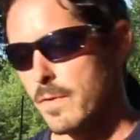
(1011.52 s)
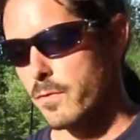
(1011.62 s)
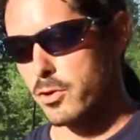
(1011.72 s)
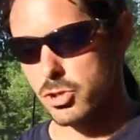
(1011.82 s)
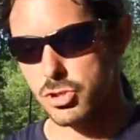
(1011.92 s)

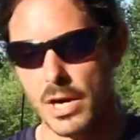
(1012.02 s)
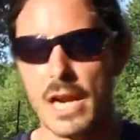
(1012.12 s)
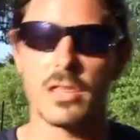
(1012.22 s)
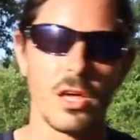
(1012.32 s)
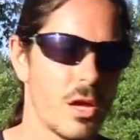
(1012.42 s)
for your
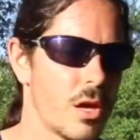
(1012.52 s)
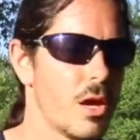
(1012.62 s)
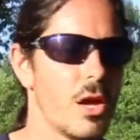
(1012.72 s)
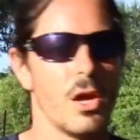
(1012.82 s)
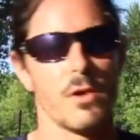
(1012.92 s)
strength,
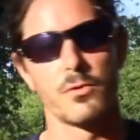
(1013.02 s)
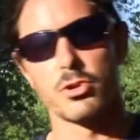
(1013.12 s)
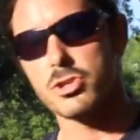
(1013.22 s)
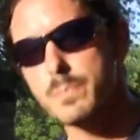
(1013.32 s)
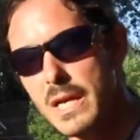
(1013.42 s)
for your
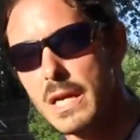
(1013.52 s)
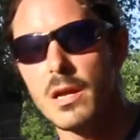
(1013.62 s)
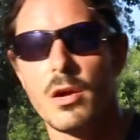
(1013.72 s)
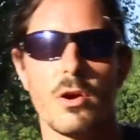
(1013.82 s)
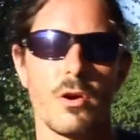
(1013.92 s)

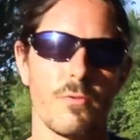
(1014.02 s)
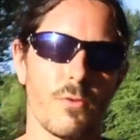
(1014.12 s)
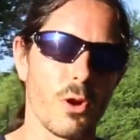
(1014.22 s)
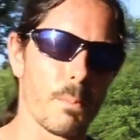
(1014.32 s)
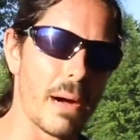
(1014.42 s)
speed,
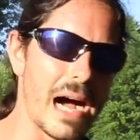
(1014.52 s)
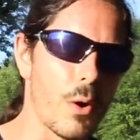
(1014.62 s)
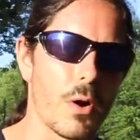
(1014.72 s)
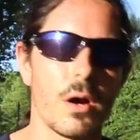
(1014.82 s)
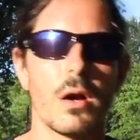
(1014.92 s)
for your
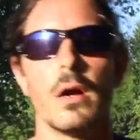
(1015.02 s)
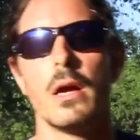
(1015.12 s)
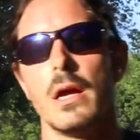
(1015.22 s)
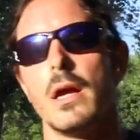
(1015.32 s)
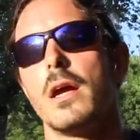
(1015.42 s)
power,
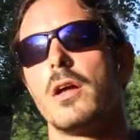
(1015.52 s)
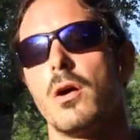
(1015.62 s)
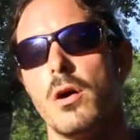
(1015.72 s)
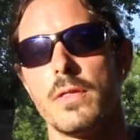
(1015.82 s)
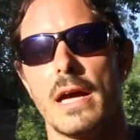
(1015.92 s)
and
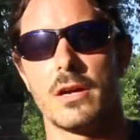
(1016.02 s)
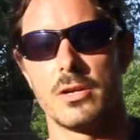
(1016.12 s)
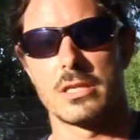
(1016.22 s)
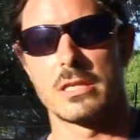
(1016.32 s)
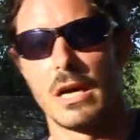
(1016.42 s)
all that
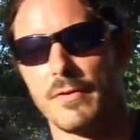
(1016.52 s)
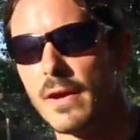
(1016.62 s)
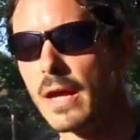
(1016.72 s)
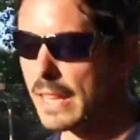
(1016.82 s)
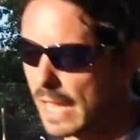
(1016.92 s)
good stuff.
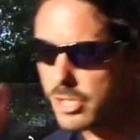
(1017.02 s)
And then